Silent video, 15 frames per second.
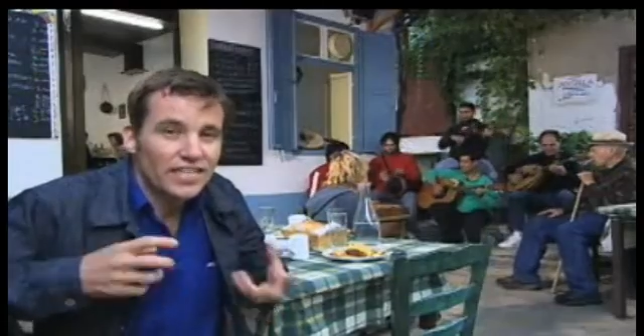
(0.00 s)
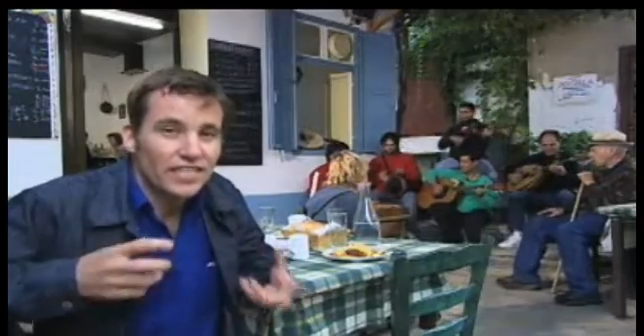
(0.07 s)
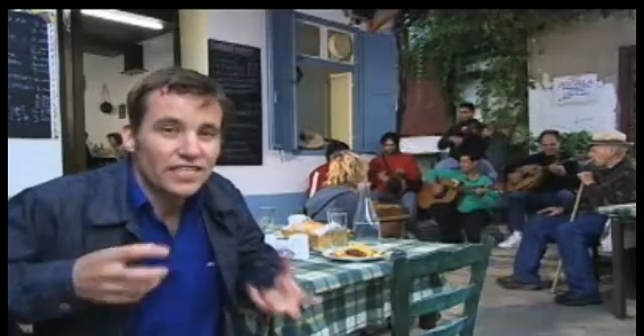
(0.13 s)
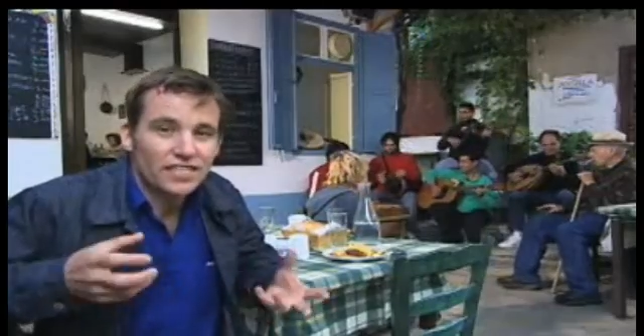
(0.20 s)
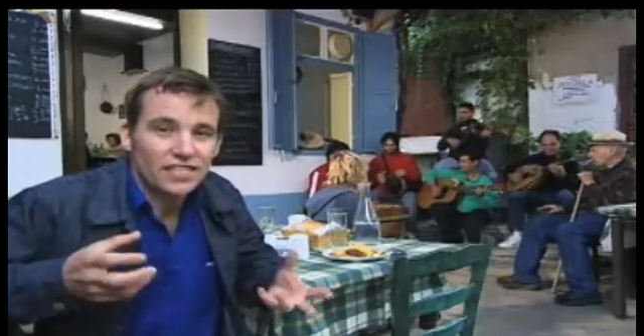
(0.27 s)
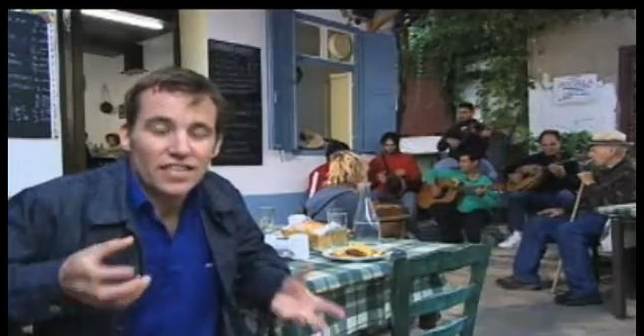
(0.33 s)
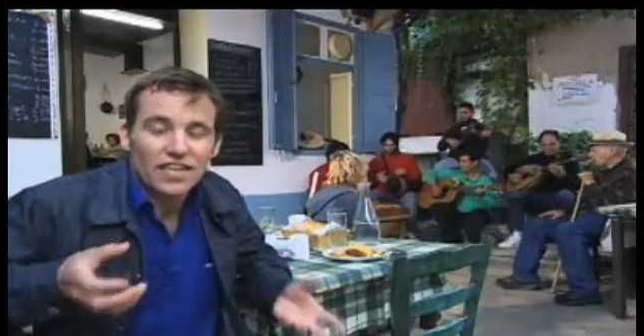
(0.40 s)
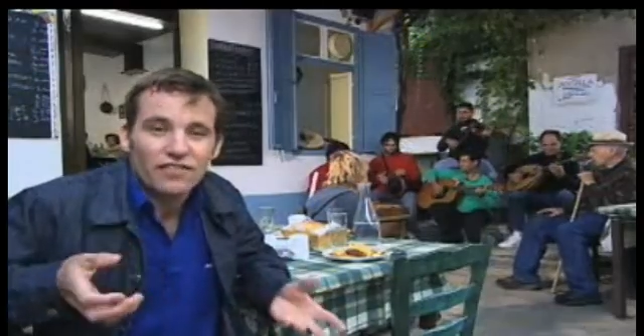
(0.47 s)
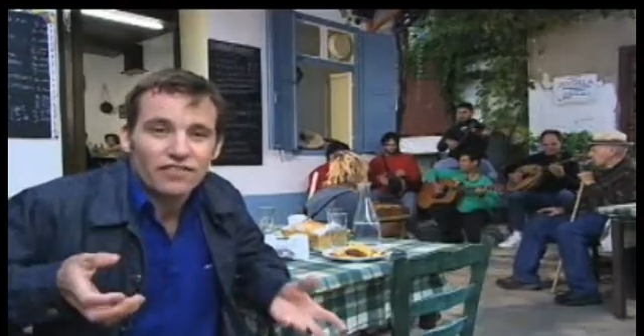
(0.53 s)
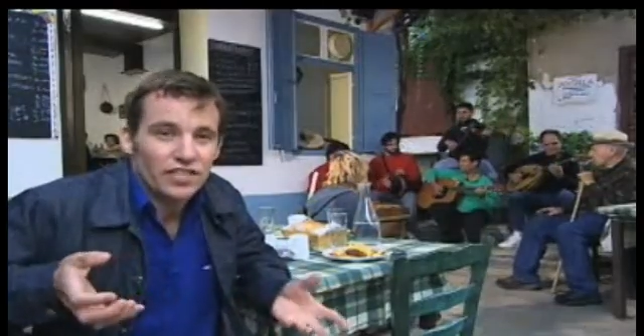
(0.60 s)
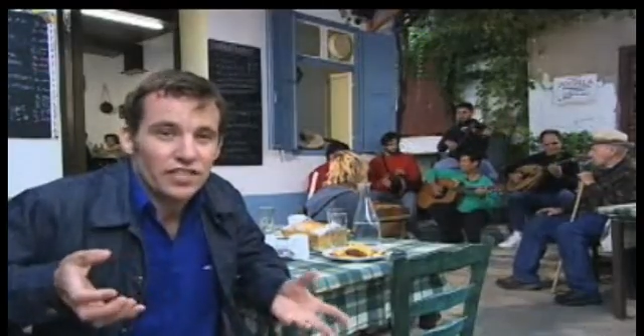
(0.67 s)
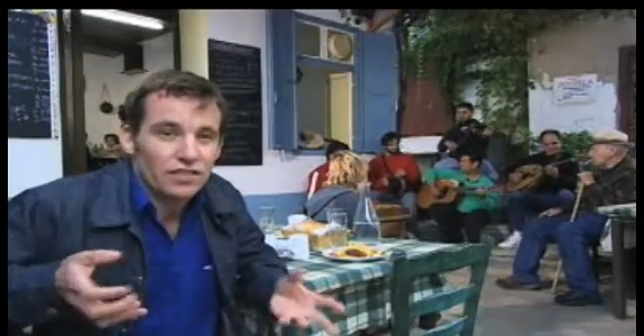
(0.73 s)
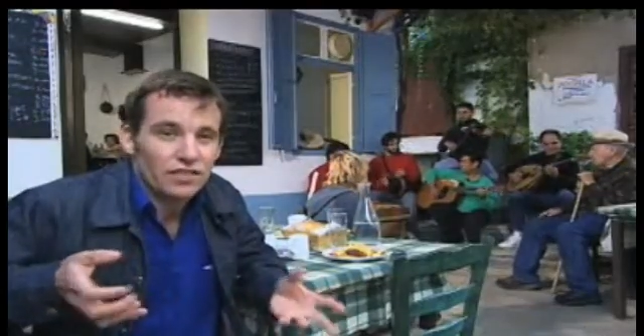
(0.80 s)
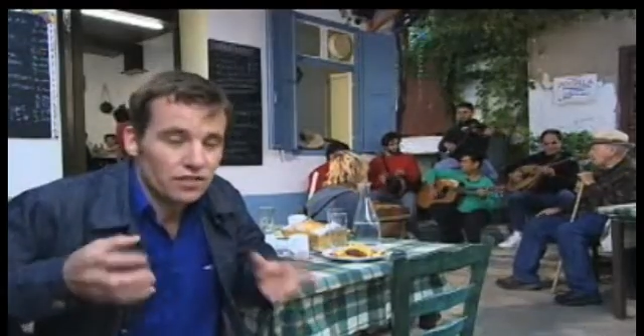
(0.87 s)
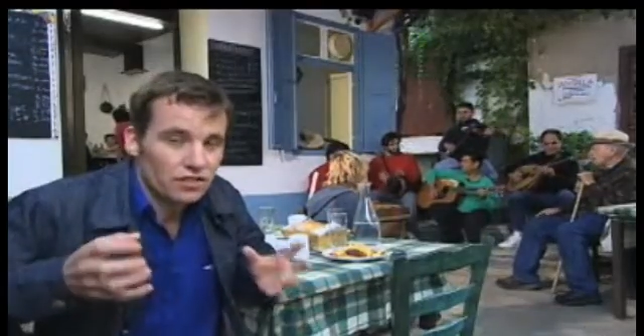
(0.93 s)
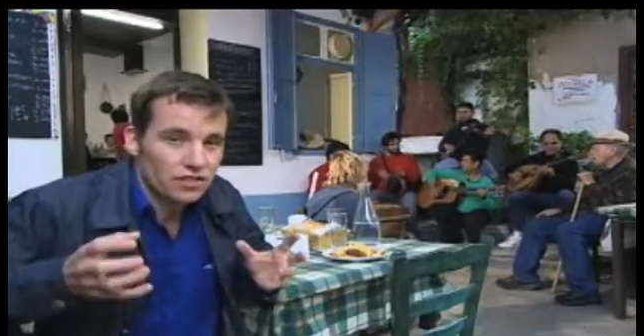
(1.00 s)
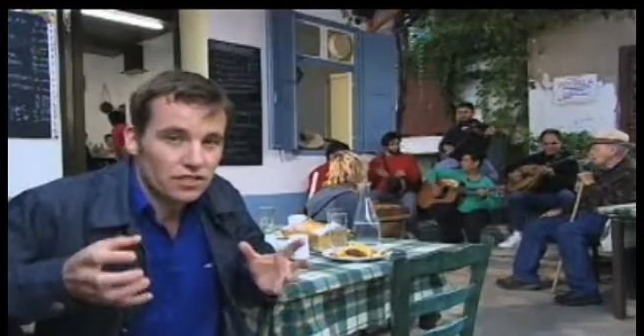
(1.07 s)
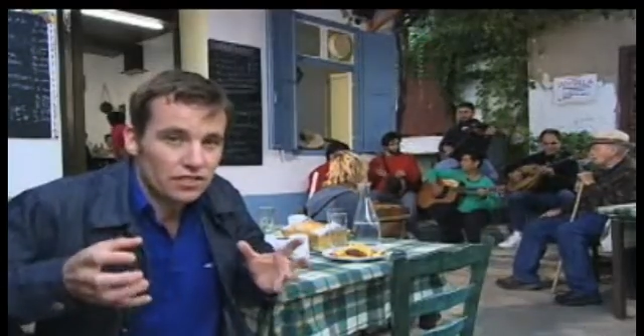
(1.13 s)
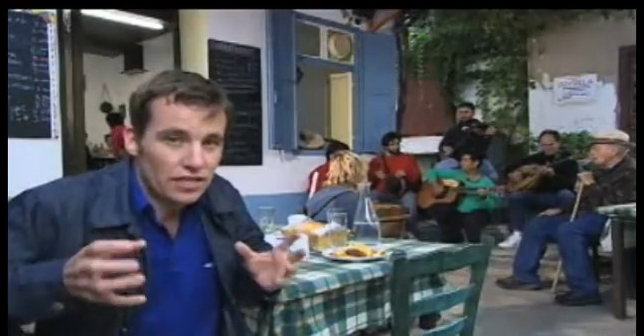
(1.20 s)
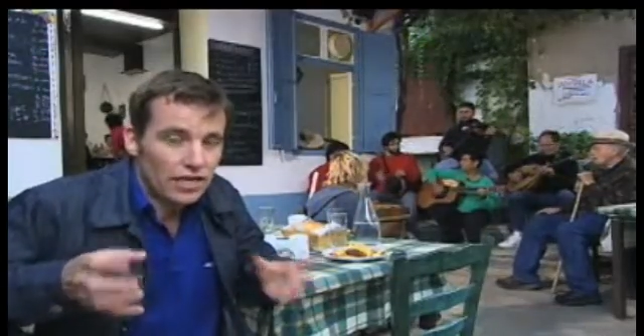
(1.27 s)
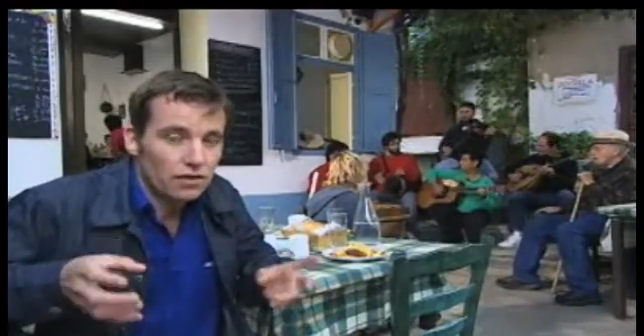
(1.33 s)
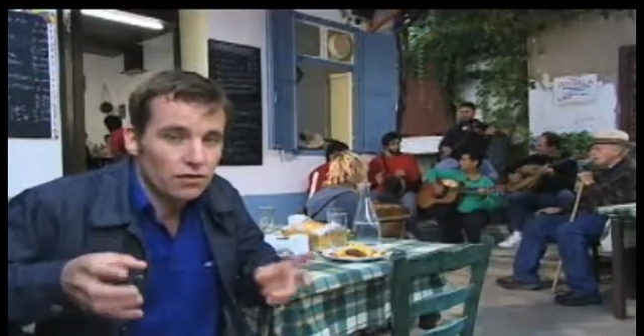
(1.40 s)
He discovered that
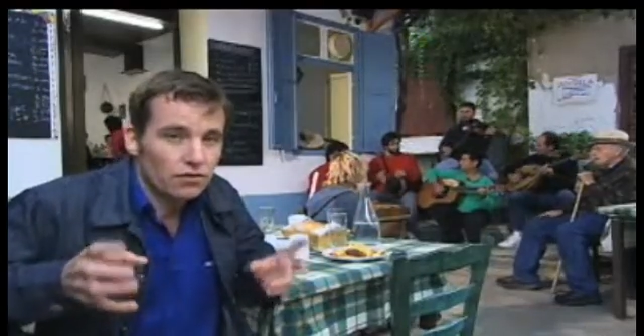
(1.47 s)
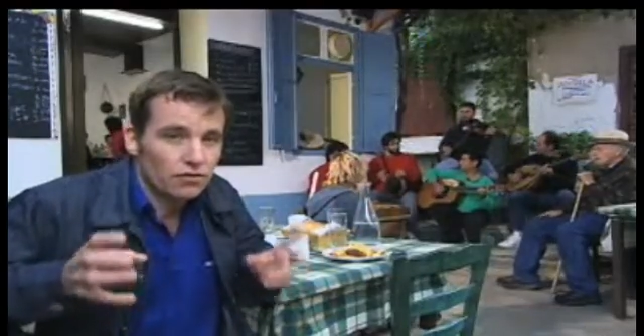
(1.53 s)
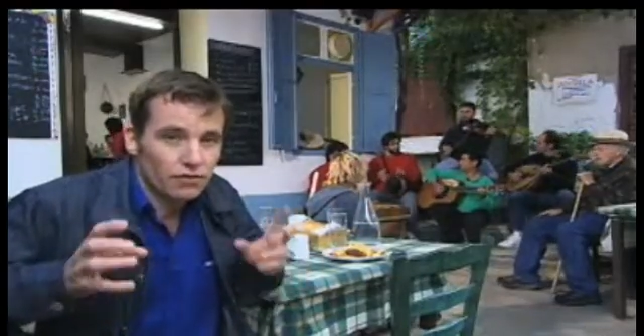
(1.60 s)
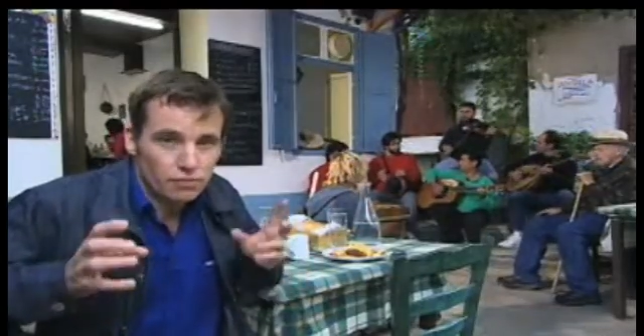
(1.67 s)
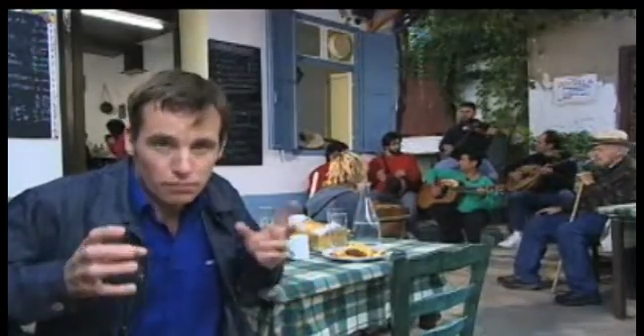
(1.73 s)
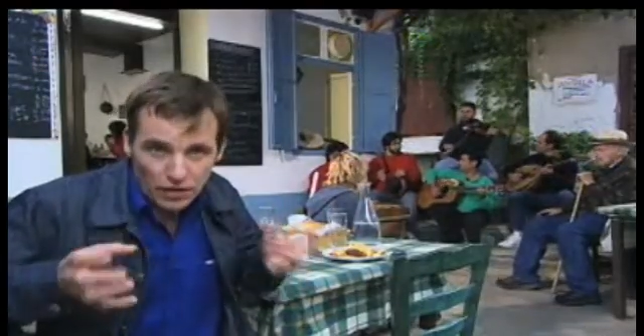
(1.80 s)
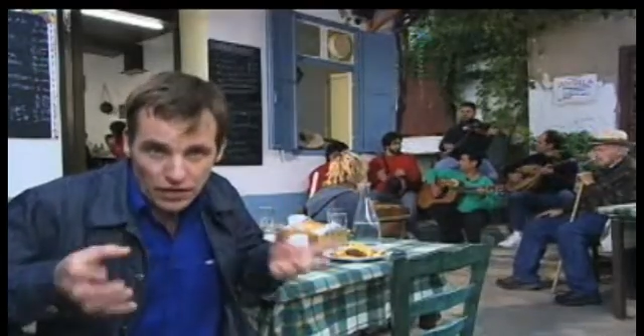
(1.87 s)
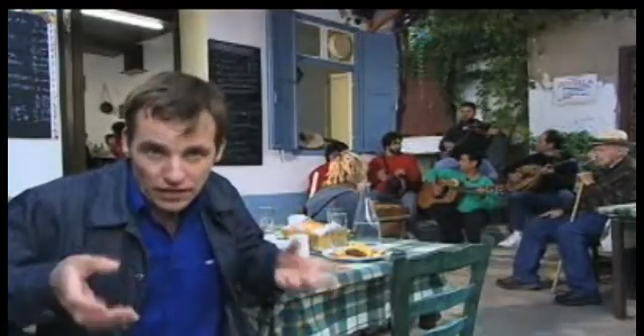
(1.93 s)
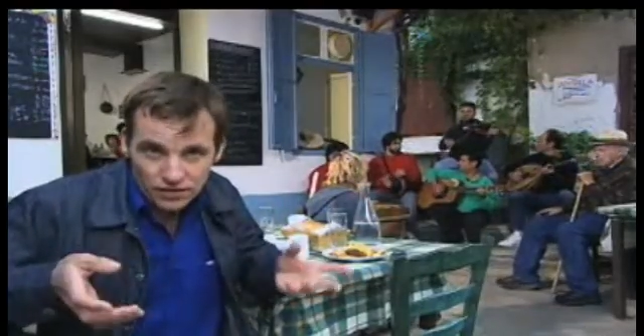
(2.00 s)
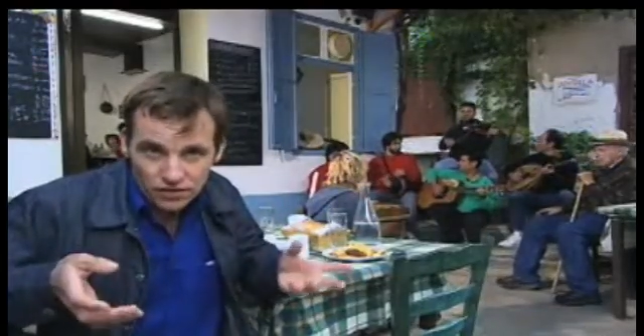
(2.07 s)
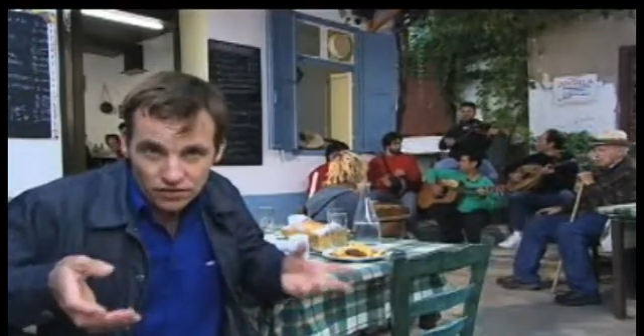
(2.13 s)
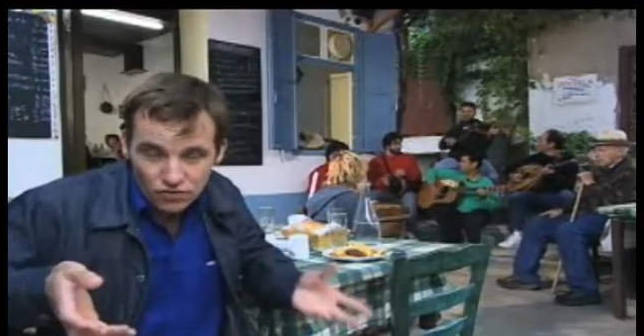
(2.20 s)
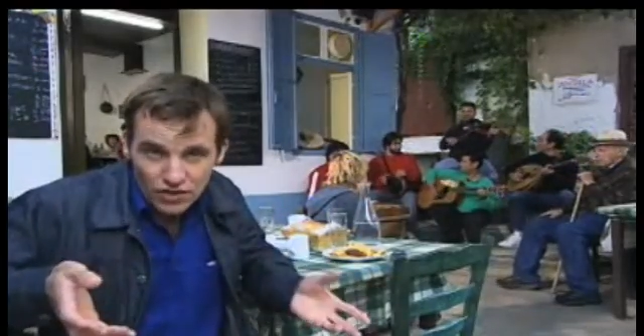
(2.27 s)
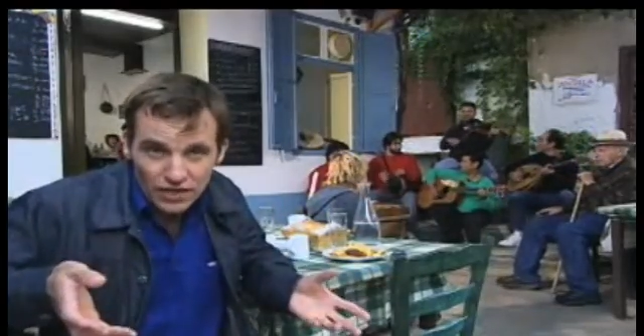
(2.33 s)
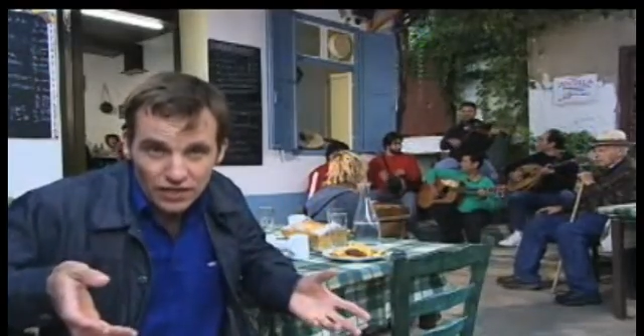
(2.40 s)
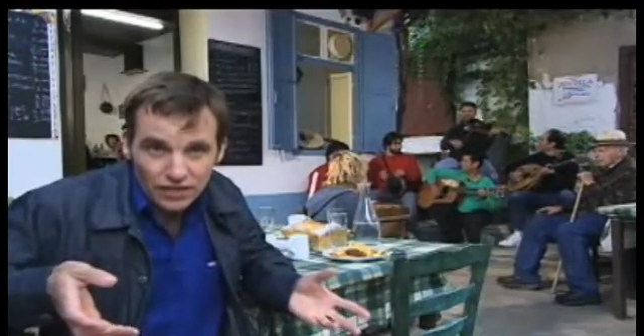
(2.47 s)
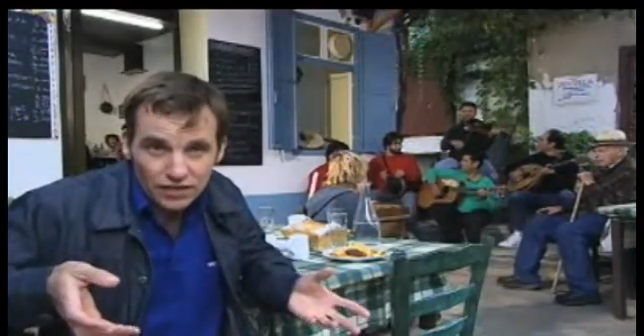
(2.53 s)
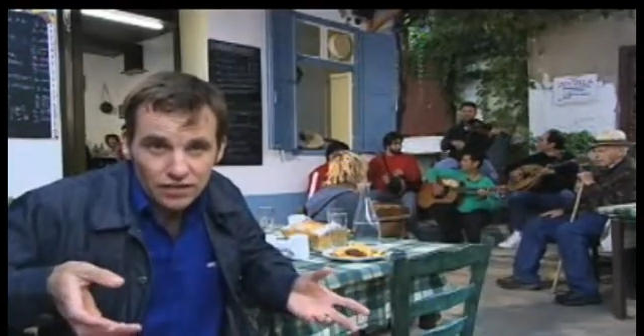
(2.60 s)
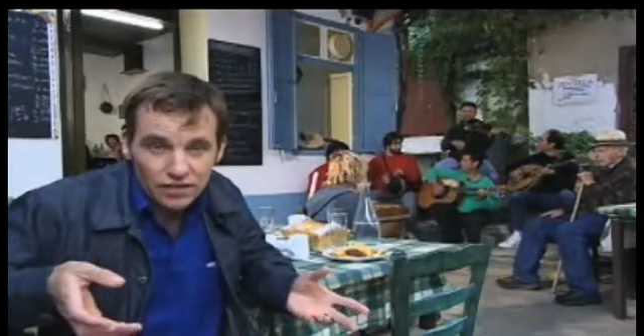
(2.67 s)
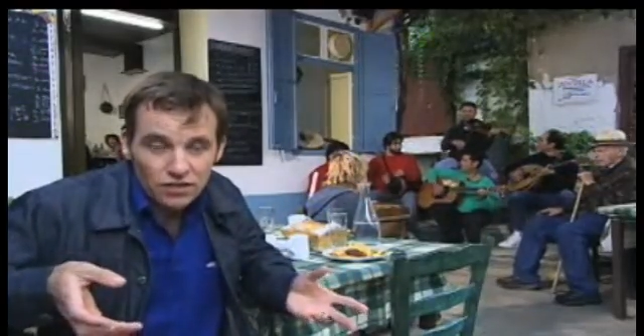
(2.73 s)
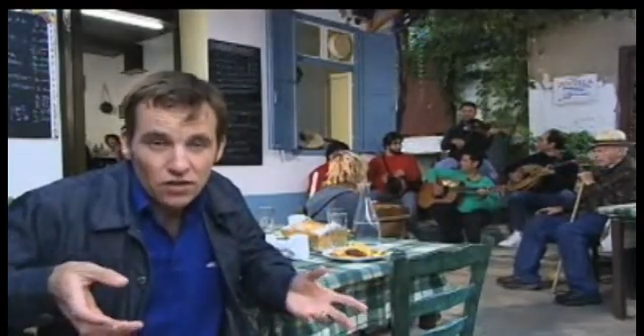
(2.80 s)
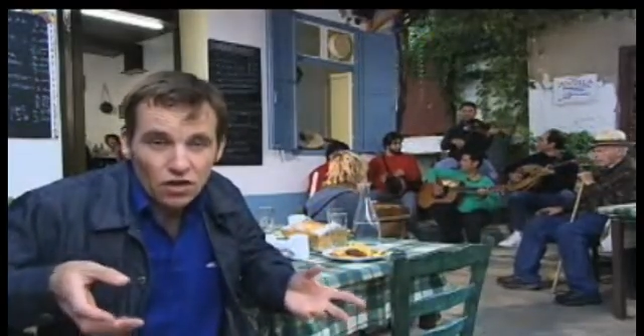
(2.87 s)
the sound of a plucked string